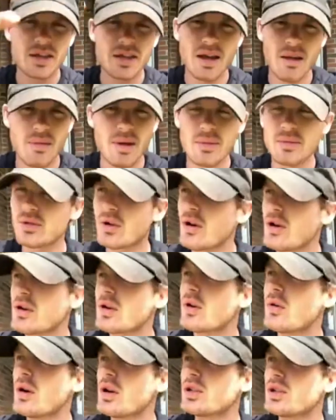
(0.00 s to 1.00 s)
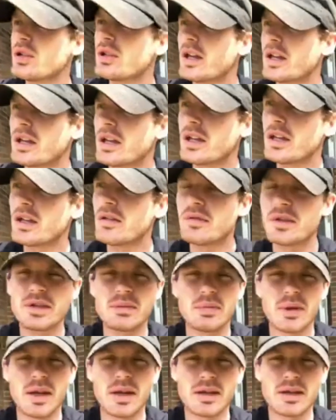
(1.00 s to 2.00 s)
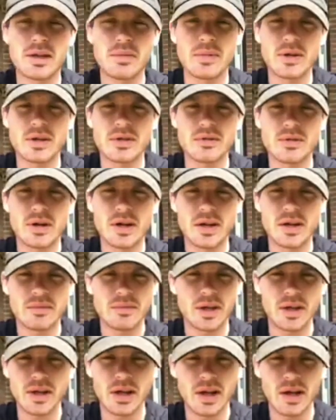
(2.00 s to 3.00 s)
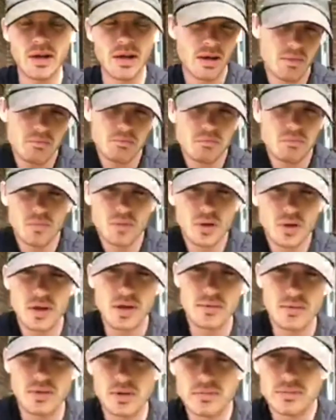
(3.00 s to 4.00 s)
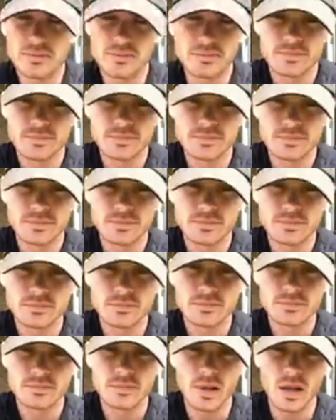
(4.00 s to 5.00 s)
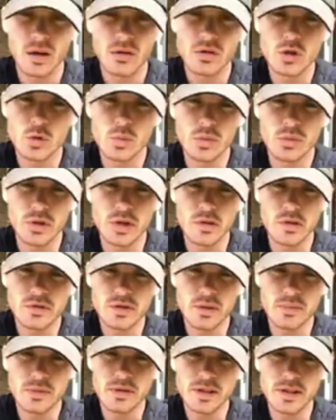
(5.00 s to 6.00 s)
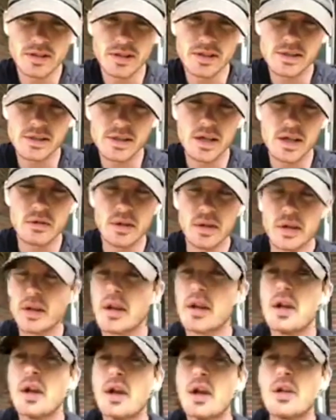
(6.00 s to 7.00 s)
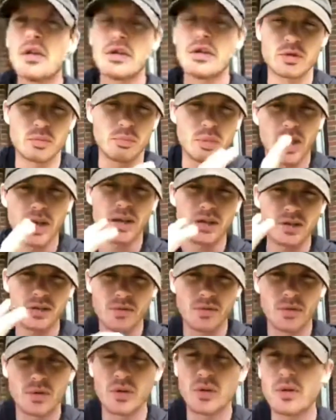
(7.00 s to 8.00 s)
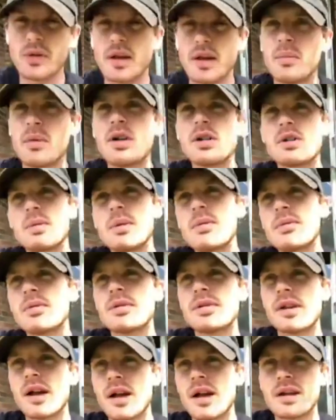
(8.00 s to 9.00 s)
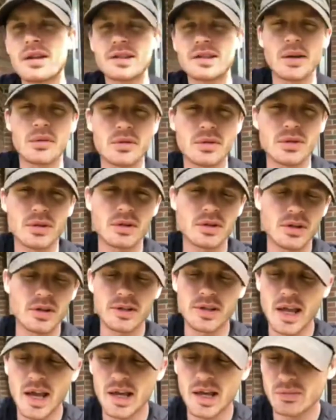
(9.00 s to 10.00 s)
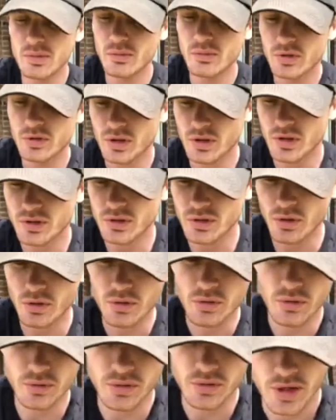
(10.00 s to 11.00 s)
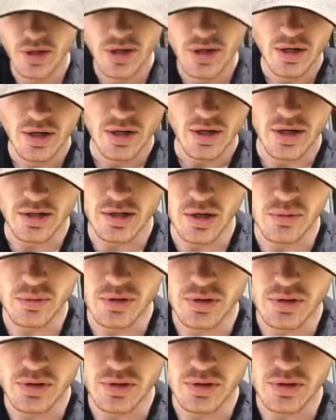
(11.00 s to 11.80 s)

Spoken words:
Yeah, but I'm starting to question like any of these pandemics, right? Like, whatever. I don't just believe something that they say. Like the Spanish flu, like a bunch of people were dying because aspirin was just sold, and